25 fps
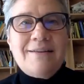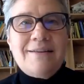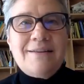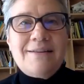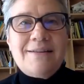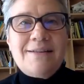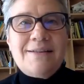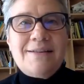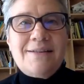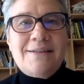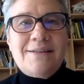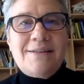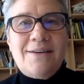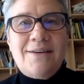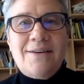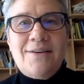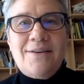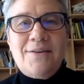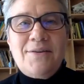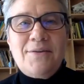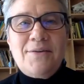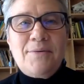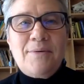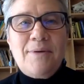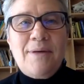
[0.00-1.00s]

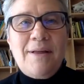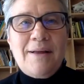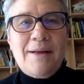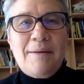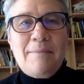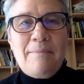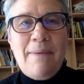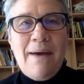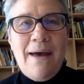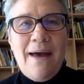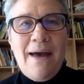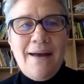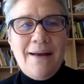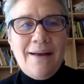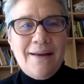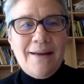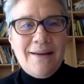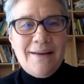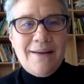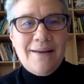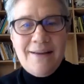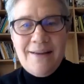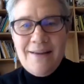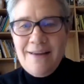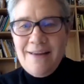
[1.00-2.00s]
so welcome back.
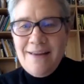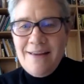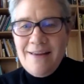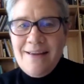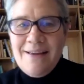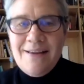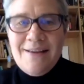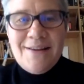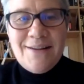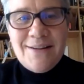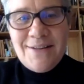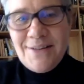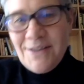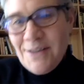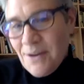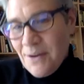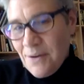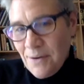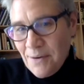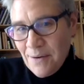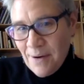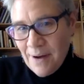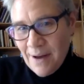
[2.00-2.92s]
So uh,